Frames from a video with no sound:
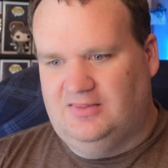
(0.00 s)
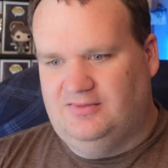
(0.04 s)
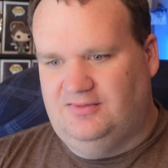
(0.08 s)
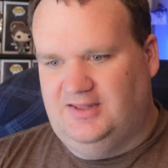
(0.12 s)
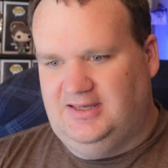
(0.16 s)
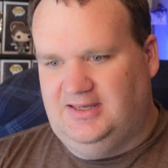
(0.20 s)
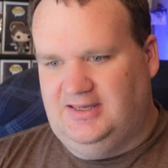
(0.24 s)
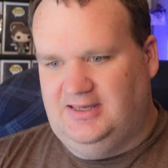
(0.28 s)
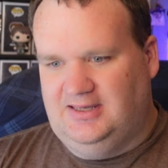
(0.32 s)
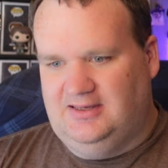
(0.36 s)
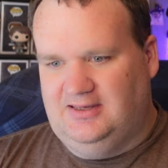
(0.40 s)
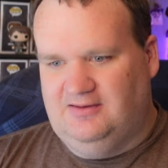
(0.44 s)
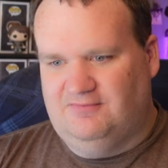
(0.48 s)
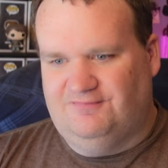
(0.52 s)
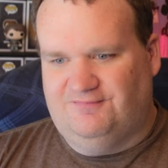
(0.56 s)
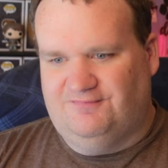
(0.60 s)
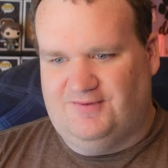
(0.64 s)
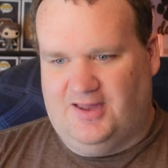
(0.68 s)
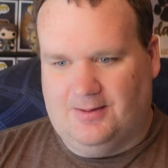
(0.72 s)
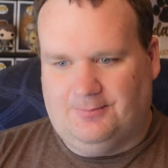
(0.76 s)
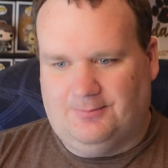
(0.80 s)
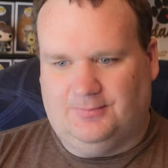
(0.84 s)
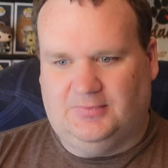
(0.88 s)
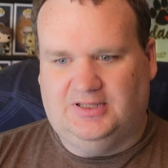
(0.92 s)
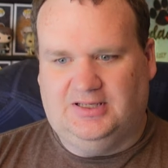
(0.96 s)
the
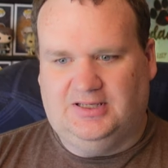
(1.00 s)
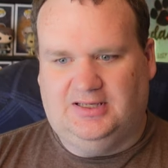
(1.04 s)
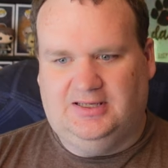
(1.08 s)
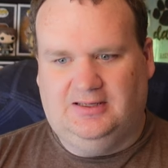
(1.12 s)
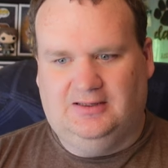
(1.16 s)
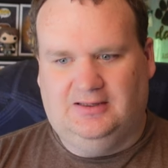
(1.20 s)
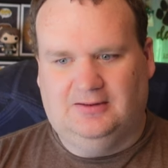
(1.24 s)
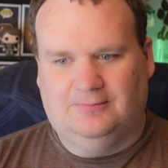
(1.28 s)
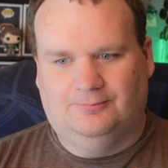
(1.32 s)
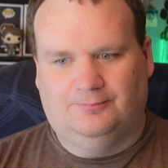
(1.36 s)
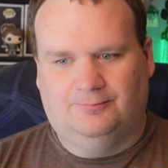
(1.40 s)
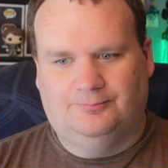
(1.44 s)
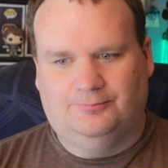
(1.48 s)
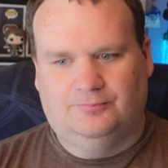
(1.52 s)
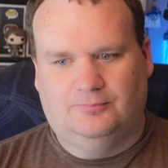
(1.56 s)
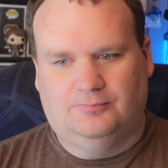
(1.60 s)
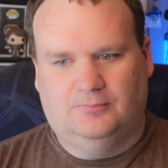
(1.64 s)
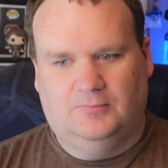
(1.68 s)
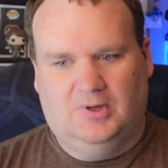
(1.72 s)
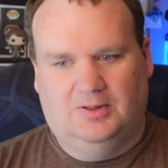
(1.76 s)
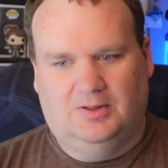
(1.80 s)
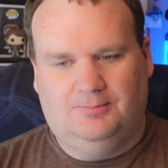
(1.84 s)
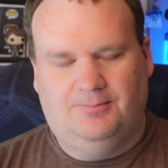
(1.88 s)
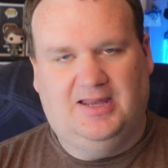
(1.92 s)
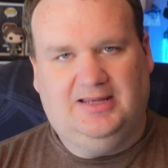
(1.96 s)
family,
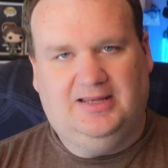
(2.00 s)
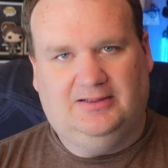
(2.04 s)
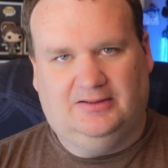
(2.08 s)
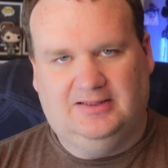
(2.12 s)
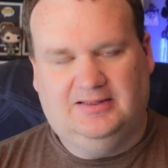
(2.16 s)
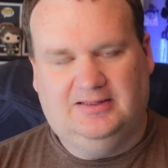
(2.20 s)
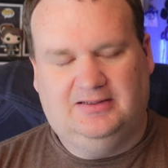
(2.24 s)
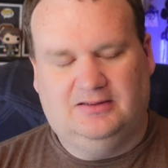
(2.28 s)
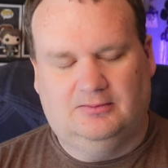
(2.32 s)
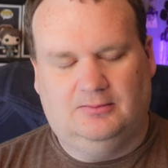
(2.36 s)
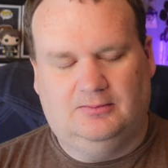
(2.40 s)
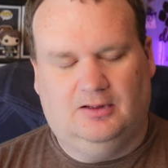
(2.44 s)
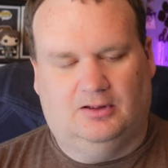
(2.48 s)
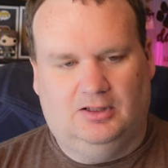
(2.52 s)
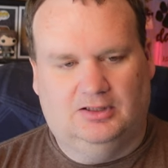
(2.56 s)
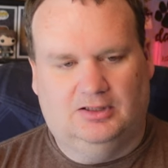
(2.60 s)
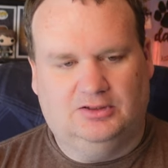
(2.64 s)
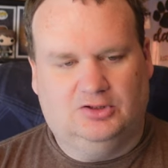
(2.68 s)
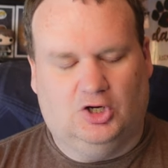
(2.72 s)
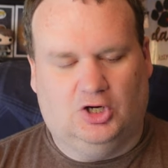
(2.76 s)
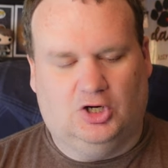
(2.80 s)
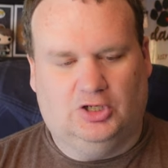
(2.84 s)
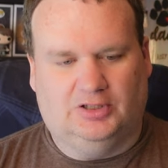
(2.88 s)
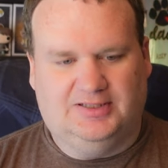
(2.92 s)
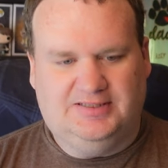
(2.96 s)
mainly uh,
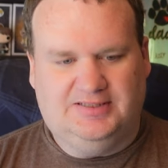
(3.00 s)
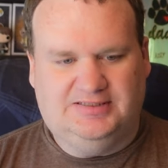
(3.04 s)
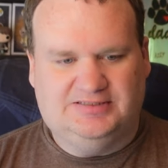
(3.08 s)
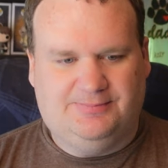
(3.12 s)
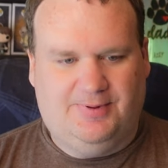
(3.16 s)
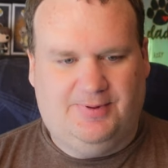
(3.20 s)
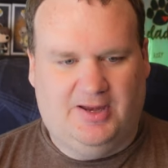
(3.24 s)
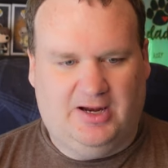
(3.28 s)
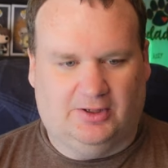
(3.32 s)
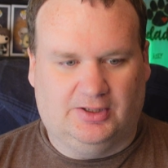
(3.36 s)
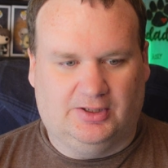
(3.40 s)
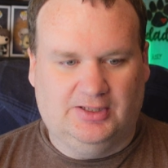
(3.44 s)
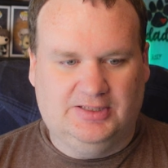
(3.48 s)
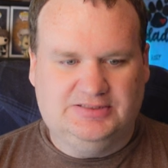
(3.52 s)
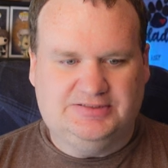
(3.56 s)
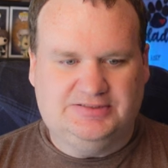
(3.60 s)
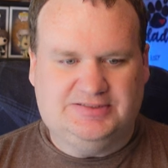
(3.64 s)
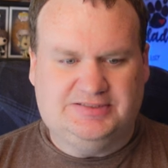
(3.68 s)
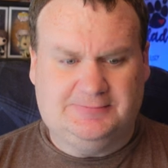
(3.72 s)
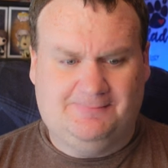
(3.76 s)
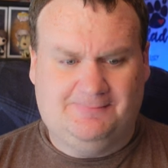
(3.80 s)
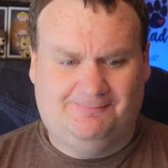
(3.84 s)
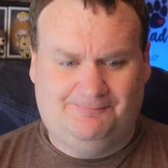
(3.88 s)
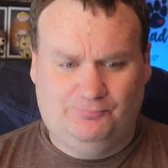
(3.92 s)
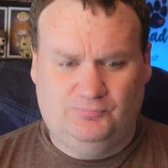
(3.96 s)
Carlene's
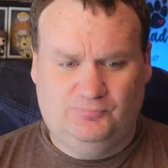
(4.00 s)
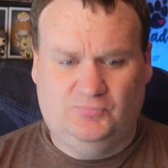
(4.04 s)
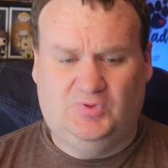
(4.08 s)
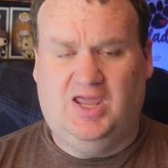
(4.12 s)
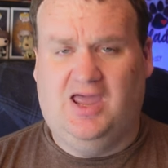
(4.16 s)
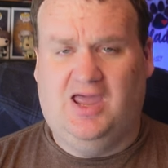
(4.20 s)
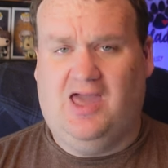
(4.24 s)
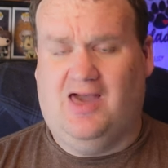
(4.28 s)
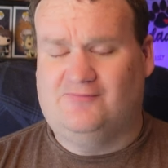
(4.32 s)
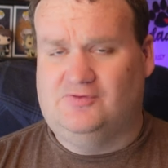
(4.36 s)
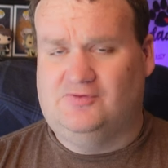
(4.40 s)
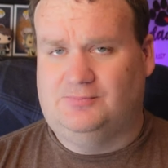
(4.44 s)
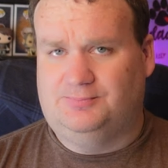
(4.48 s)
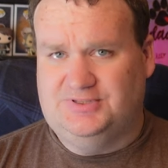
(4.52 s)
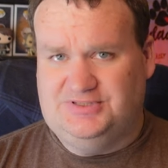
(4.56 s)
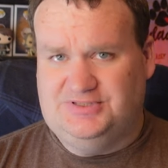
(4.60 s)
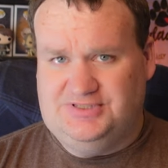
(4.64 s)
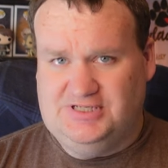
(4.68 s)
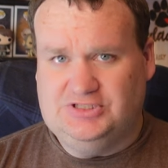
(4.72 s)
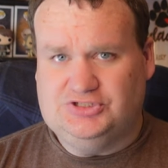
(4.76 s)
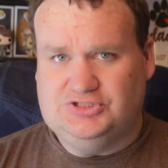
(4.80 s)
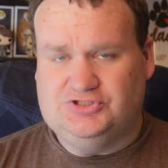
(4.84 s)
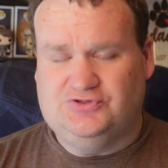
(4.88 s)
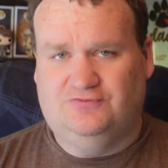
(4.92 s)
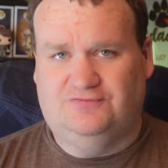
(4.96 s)
parents, they have a
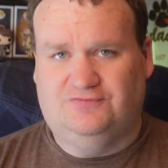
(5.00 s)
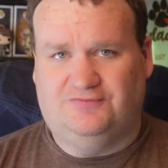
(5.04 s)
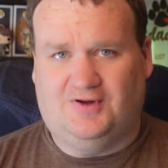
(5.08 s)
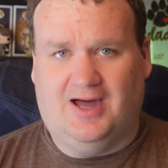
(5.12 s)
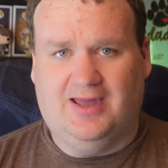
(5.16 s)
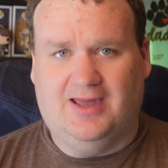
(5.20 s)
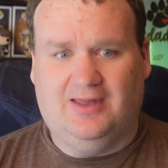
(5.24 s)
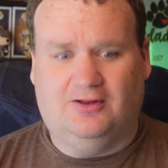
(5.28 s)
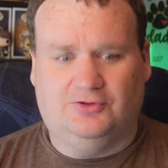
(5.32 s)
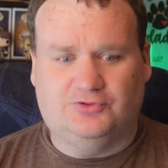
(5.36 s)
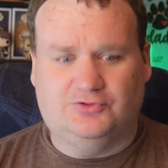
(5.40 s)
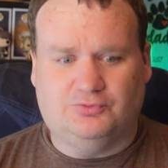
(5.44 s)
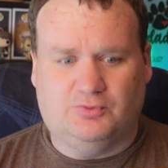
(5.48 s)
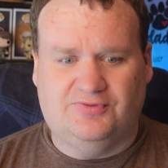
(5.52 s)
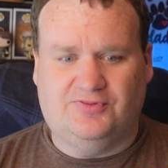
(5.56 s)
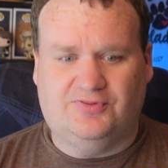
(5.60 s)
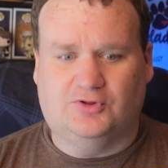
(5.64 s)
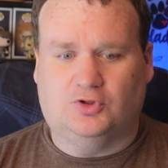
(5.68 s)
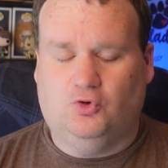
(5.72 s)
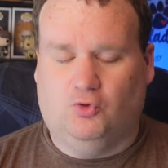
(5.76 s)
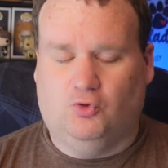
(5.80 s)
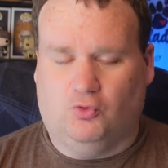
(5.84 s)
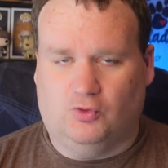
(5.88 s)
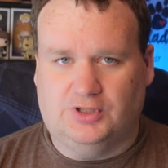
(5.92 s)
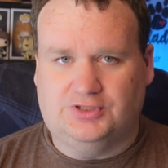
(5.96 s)
petition filed with the
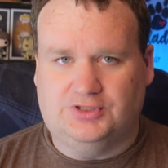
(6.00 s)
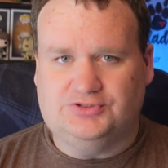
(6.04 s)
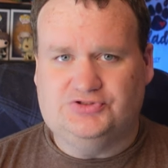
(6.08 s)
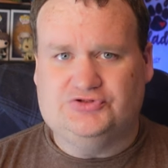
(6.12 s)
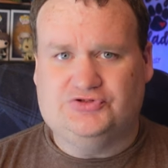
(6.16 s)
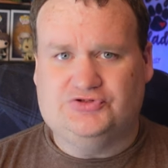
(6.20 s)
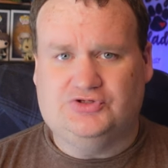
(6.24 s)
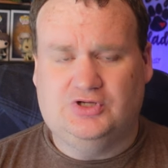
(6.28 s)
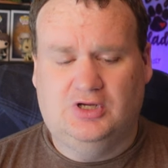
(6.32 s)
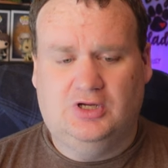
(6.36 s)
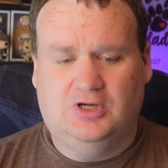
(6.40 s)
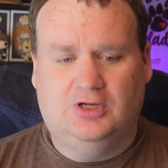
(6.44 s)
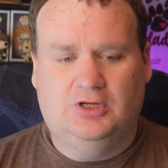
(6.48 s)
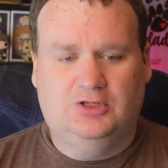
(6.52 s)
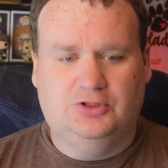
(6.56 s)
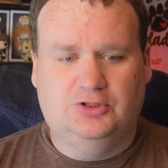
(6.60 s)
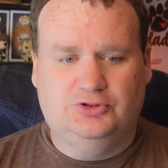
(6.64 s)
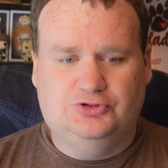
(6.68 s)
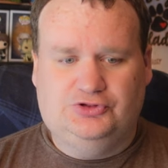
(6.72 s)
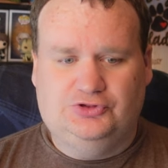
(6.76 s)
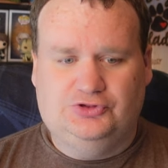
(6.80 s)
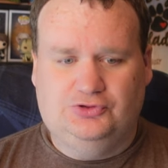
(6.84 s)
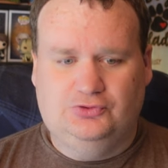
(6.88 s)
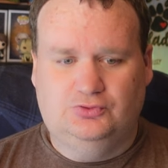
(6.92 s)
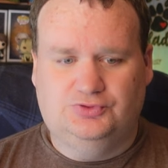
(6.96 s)
courts
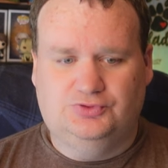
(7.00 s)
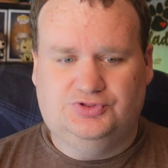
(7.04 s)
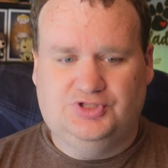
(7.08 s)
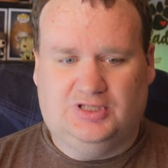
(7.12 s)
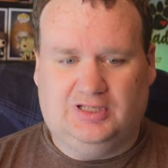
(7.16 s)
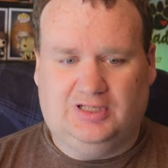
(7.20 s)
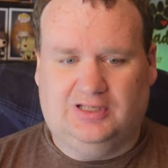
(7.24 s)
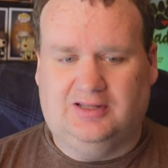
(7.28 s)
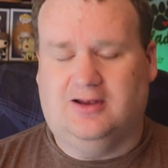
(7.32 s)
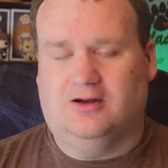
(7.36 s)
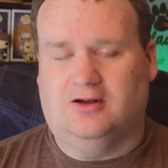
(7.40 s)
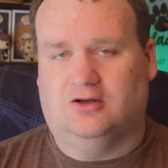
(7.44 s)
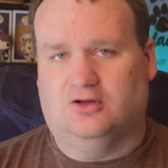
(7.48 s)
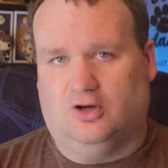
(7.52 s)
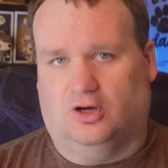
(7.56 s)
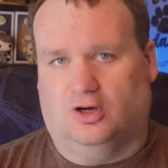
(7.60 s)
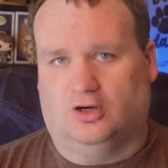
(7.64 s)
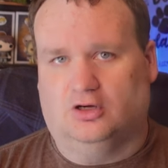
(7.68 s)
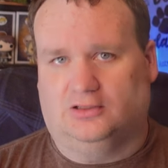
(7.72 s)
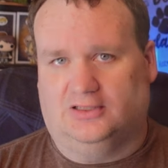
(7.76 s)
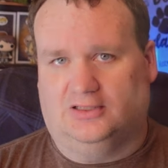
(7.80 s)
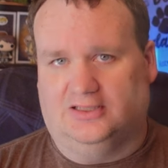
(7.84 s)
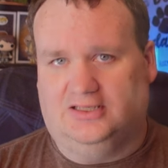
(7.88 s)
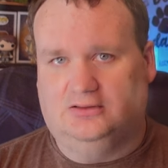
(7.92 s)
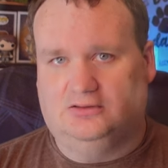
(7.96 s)
to declare
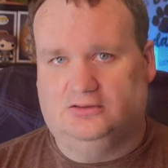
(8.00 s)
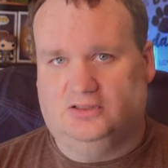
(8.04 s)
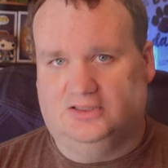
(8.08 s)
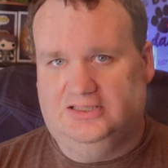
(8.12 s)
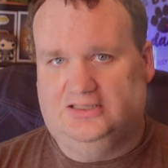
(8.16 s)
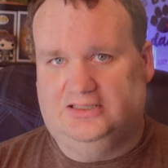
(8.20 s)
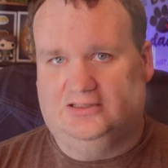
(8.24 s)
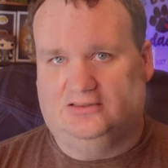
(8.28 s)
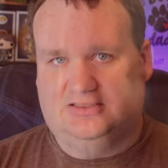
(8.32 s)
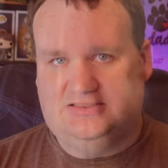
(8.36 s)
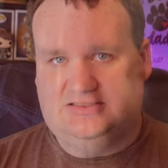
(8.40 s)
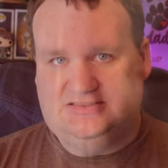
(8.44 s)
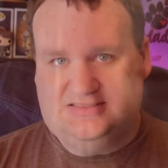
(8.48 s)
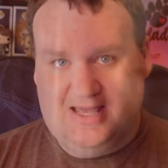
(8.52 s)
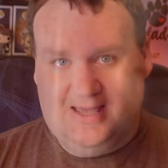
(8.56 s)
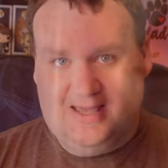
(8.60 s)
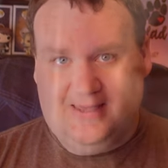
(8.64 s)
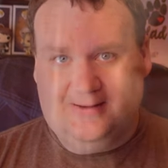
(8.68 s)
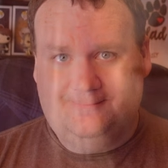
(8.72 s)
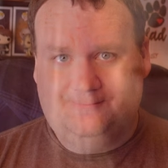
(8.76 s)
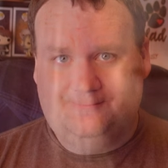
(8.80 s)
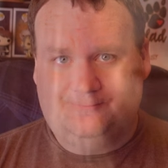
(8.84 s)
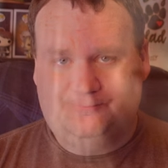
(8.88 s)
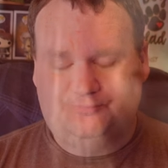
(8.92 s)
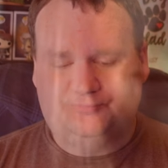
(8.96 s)
Carlene legally
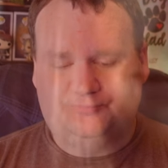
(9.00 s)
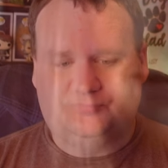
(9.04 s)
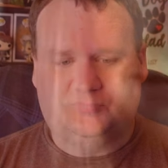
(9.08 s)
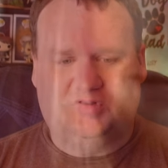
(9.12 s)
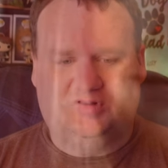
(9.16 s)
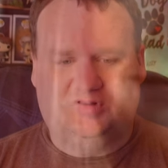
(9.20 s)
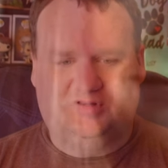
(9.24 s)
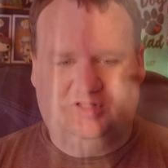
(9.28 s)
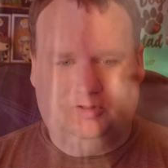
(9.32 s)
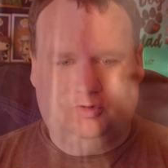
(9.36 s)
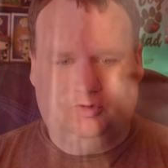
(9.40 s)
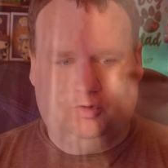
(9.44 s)
dead. The